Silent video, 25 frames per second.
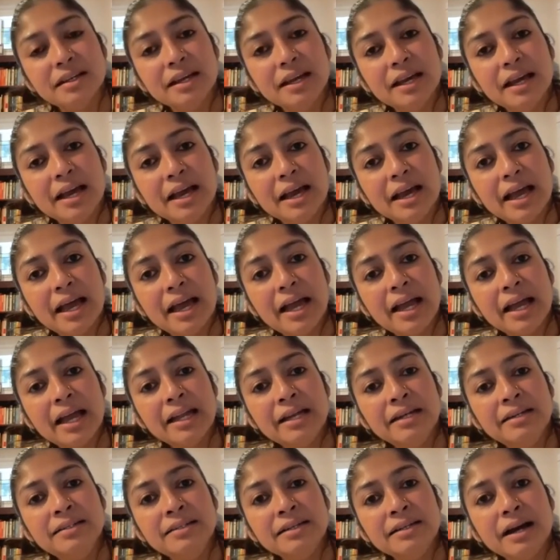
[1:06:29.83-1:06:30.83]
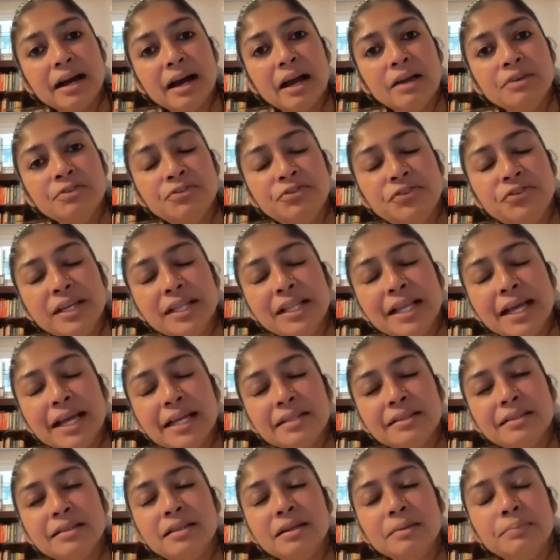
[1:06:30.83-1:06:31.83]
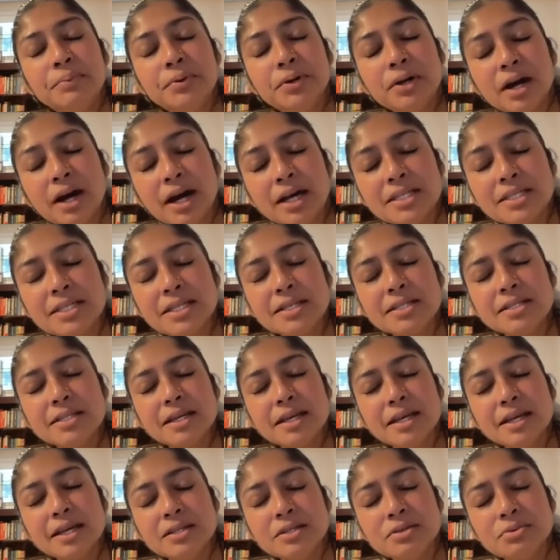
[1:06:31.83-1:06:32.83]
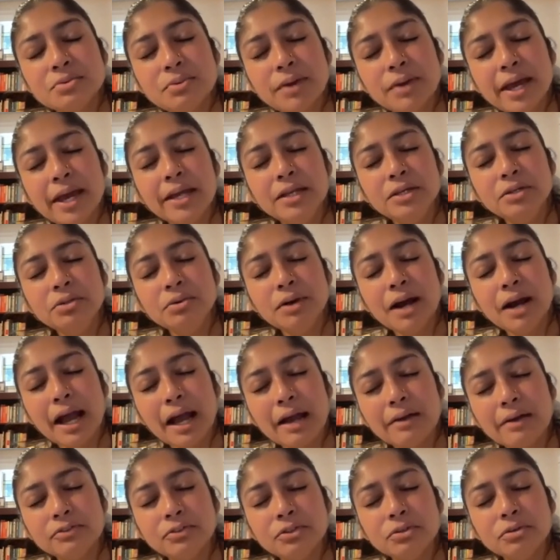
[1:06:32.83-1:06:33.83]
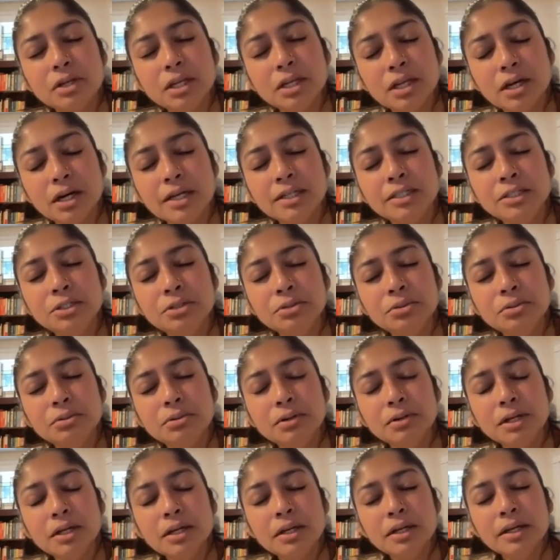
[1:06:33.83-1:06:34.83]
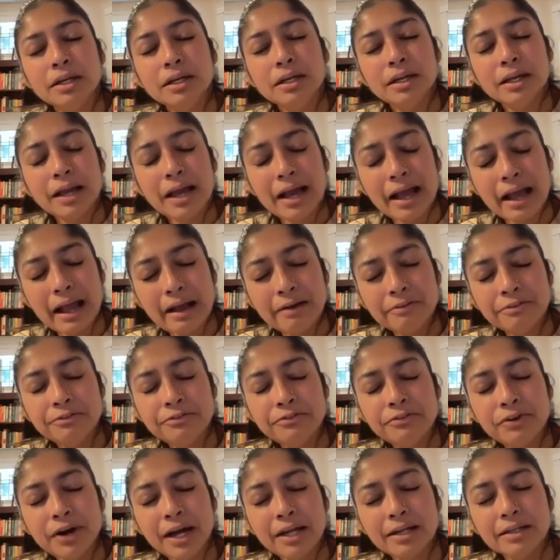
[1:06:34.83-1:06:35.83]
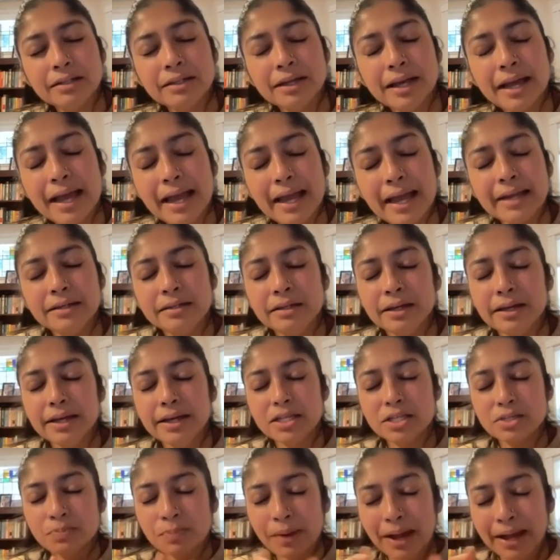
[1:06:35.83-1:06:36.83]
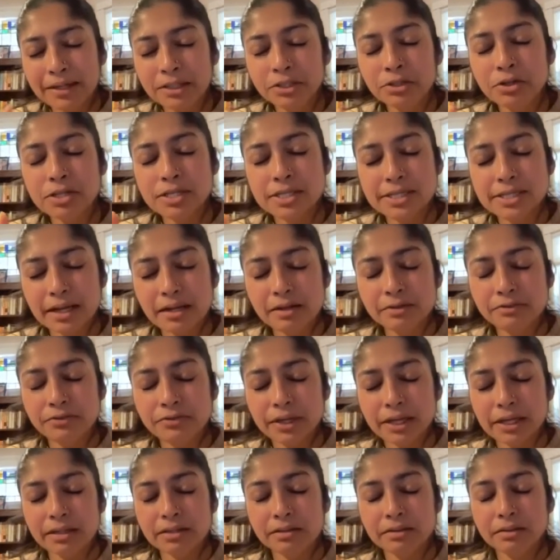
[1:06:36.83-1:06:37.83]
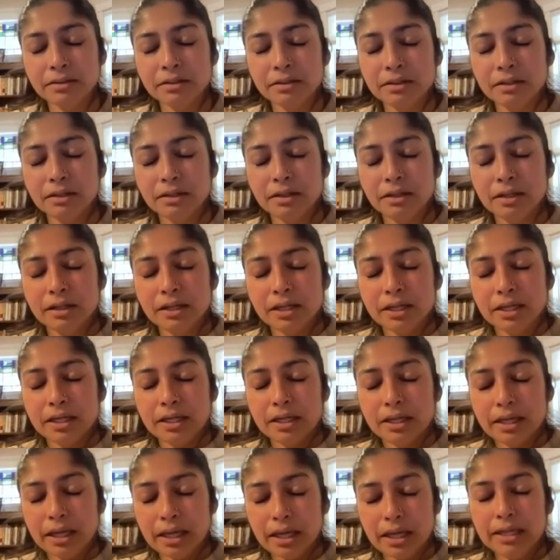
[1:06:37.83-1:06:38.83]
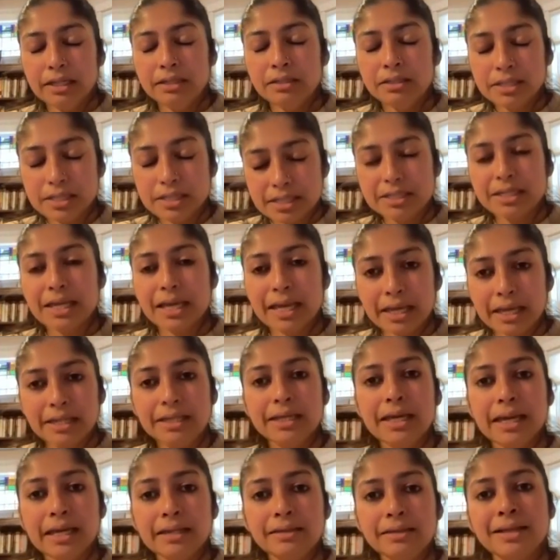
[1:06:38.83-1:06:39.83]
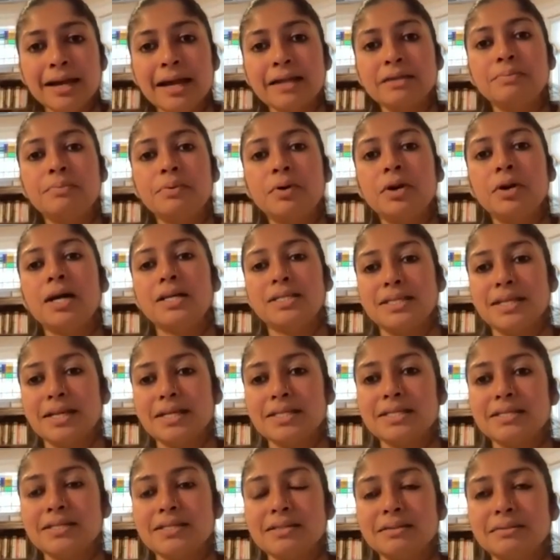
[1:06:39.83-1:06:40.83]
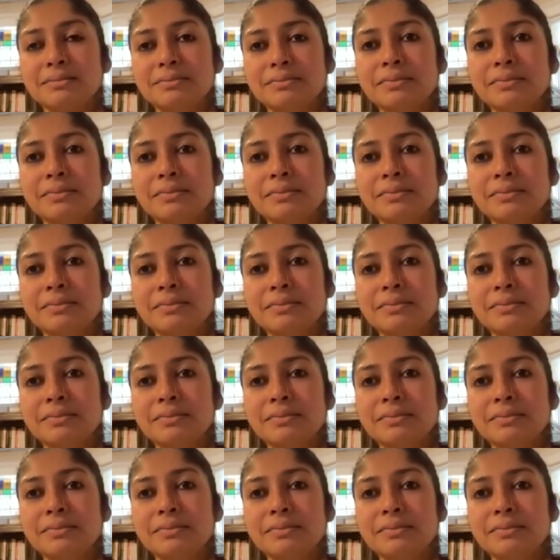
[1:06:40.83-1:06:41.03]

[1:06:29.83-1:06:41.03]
Mm. And I feel like the process is where you have to learn to have fun and expand yourself in staying in that process.